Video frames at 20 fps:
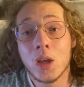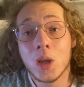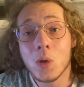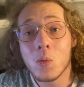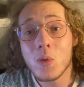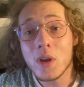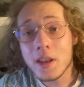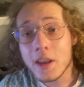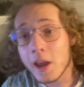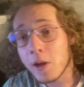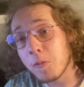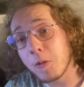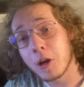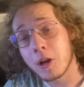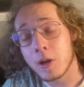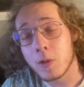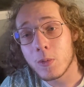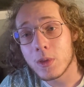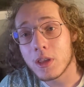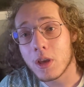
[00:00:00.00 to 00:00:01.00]
When
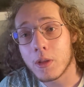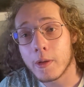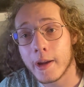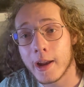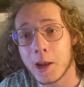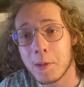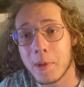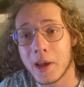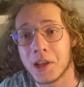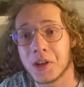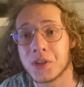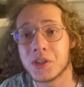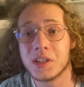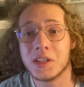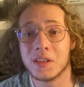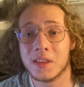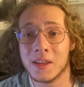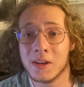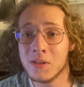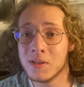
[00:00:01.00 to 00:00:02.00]
networking with other animators,
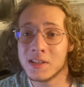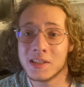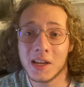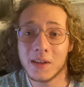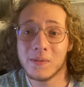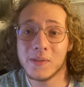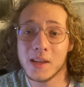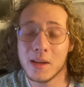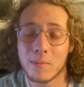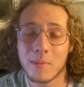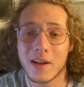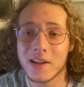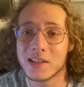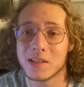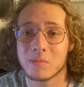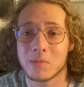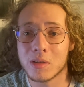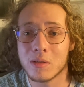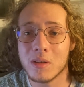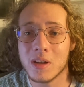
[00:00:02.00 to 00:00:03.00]
there is definitely a
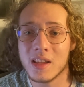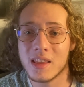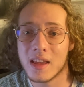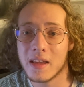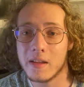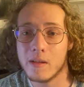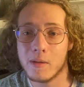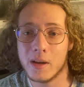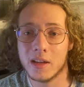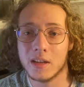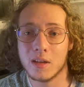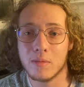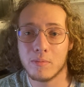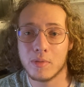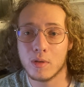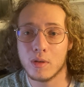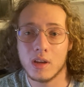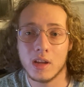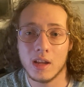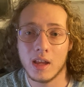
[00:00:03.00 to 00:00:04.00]
possibility that you end up
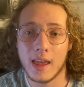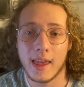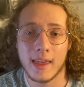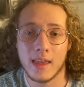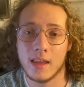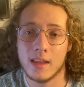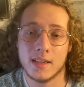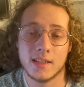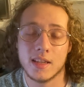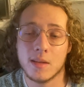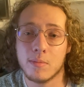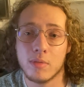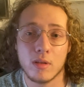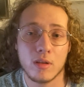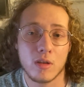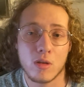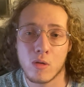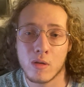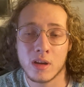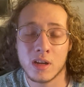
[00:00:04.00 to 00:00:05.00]
building a simple
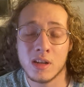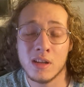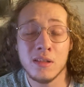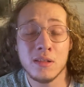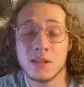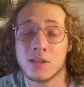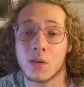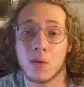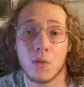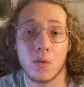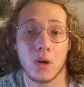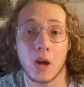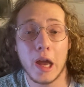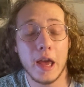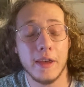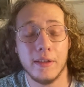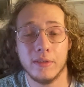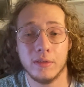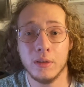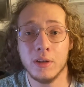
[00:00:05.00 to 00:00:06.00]
acquaintance or
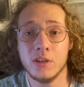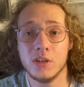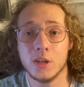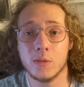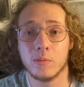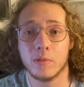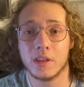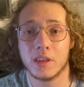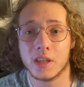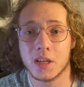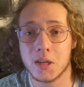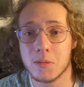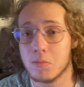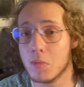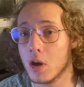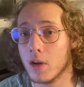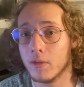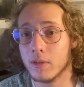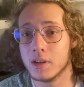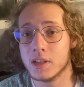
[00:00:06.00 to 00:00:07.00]
a friendship with them
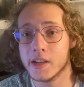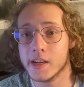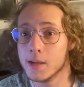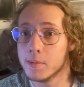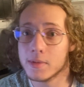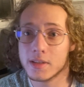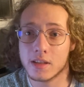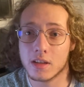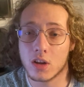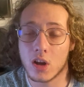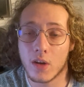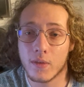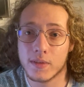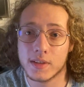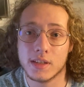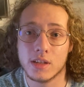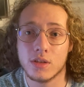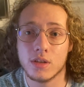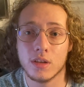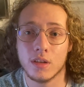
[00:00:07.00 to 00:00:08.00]
over time as the
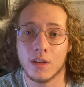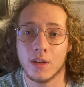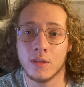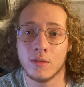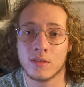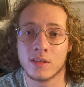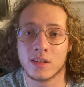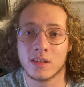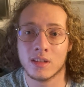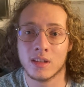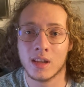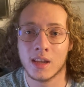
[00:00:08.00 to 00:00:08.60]
conversation goes.